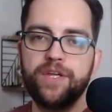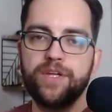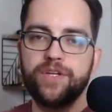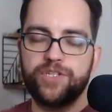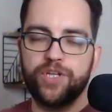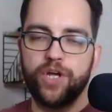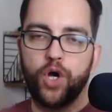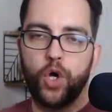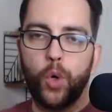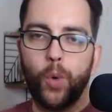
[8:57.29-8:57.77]

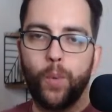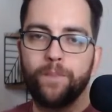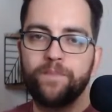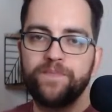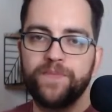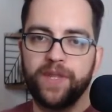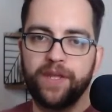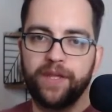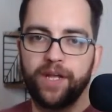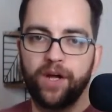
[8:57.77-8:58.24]
So,
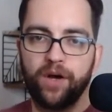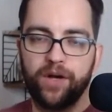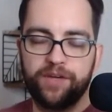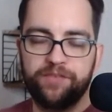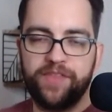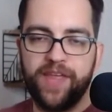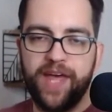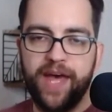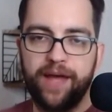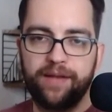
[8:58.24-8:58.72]

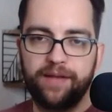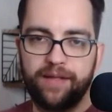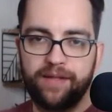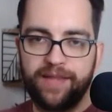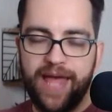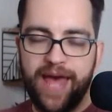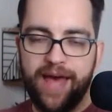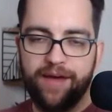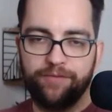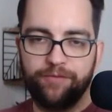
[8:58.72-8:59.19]
if
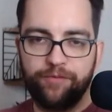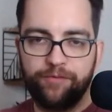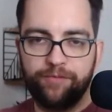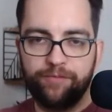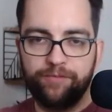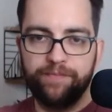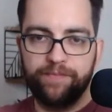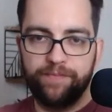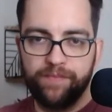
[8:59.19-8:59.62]
that